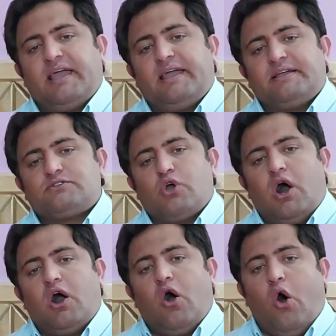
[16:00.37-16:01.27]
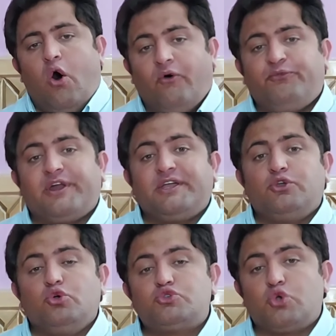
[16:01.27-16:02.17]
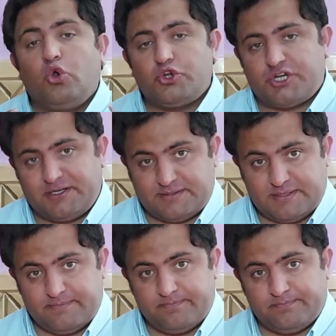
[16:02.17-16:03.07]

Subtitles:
is offering you solutions.